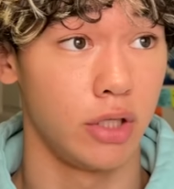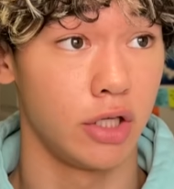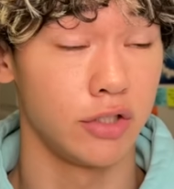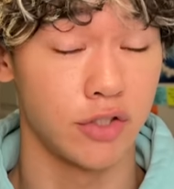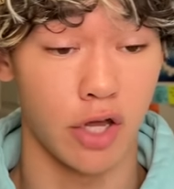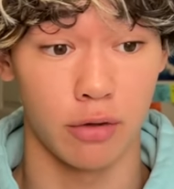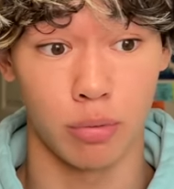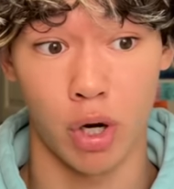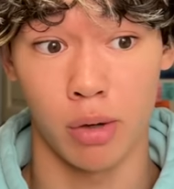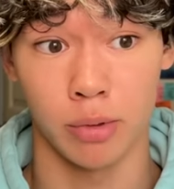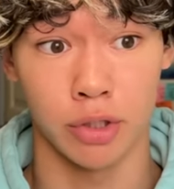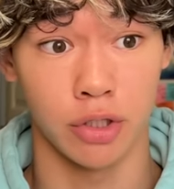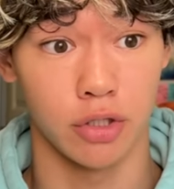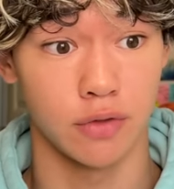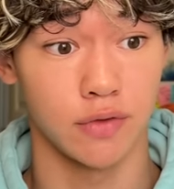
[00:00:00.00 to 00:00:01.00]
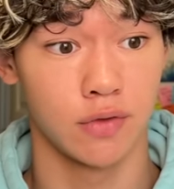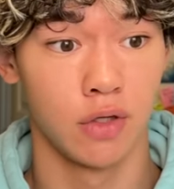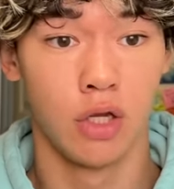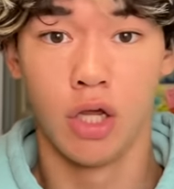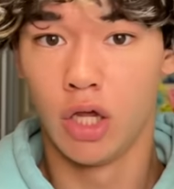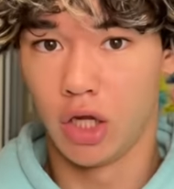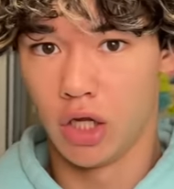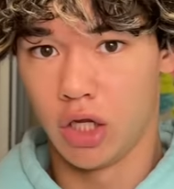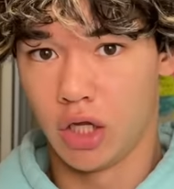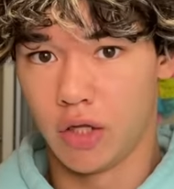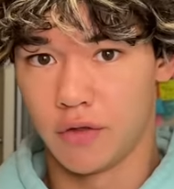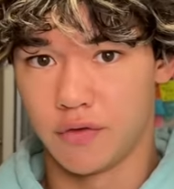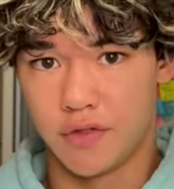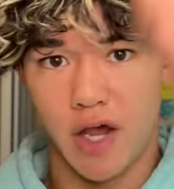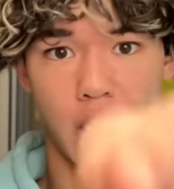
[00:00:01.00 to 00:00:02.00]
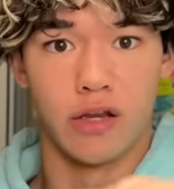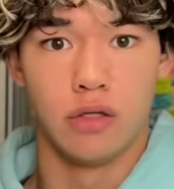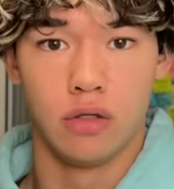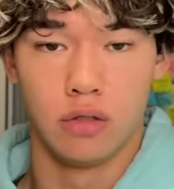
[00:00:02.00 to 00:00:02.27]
His head probably hurts. 10.